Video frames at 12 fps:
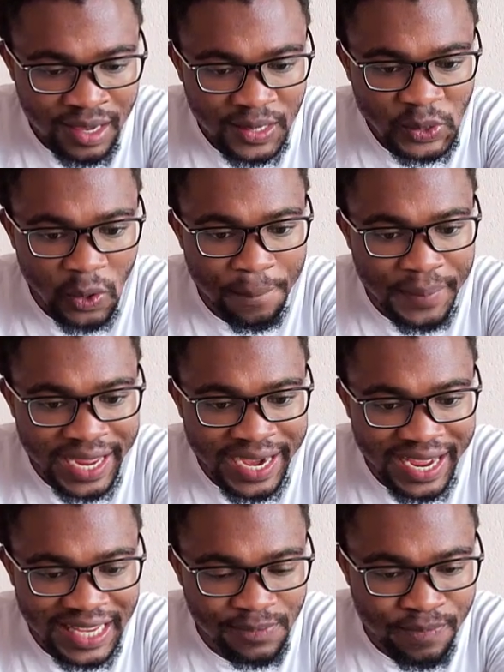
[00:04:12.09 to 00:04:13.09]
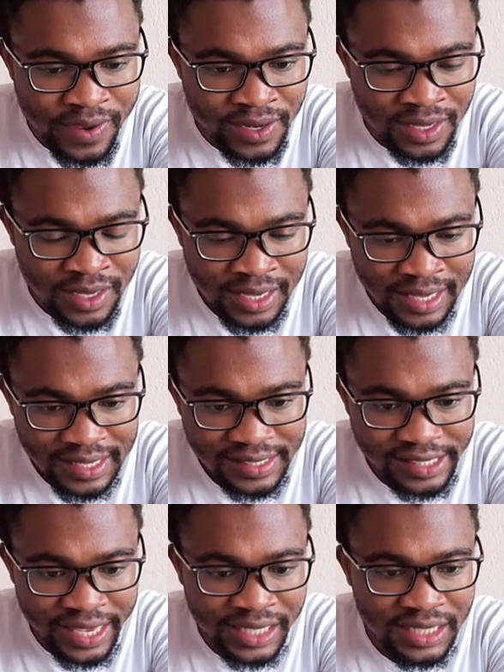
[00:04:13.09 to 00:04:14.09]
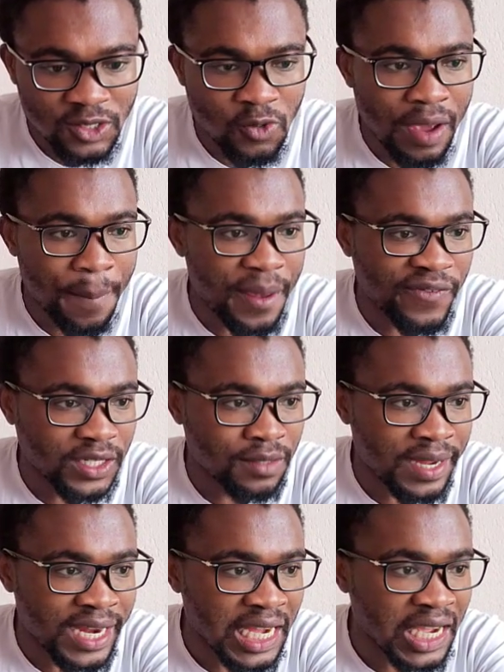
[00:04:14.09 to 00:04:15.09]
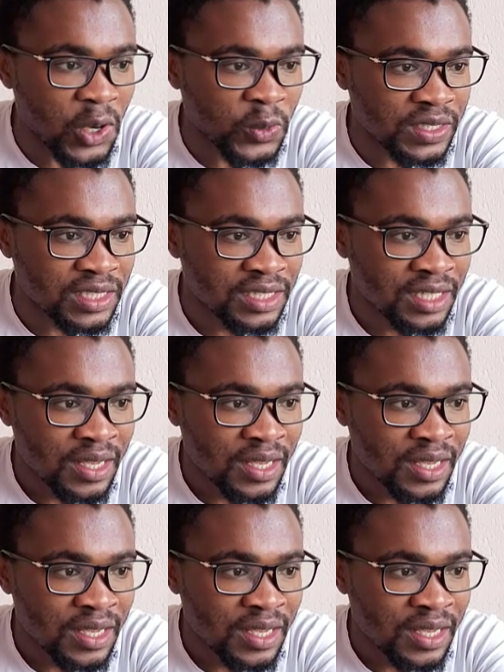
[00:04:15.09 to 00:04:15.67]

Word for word: So money has been sent to my perfect money account.